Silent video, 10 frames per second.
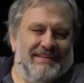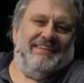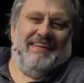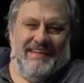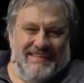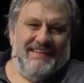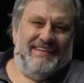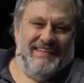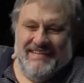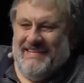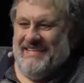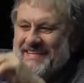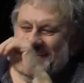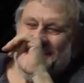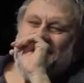and everything they've
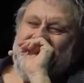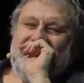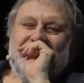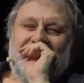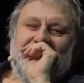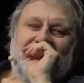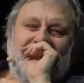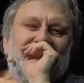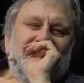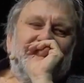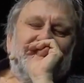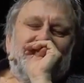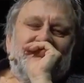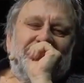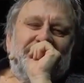read. And
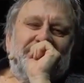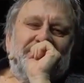to